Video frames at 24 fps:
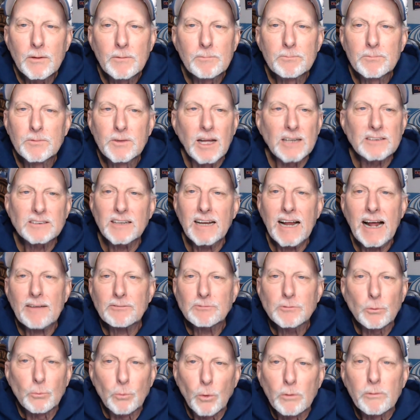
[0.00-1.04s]
doesn't have
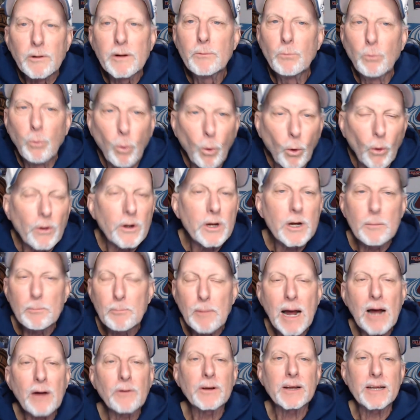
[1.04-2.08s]
to really worry
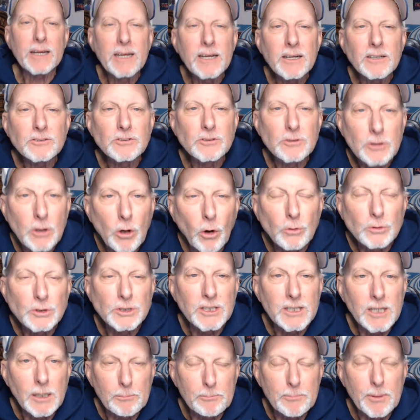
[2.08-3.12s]
about his
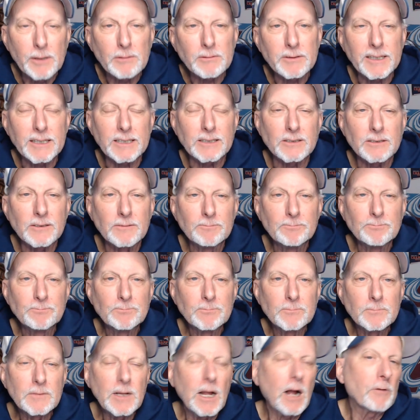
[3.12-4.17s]
coaching abilities.
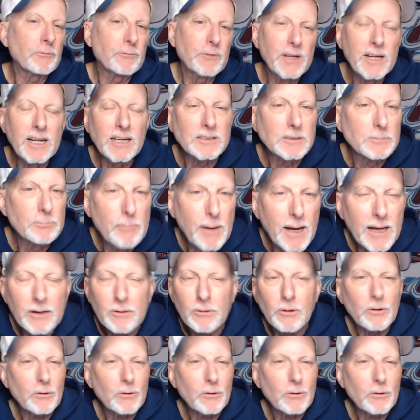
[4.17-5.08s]
Now, if he gets better, of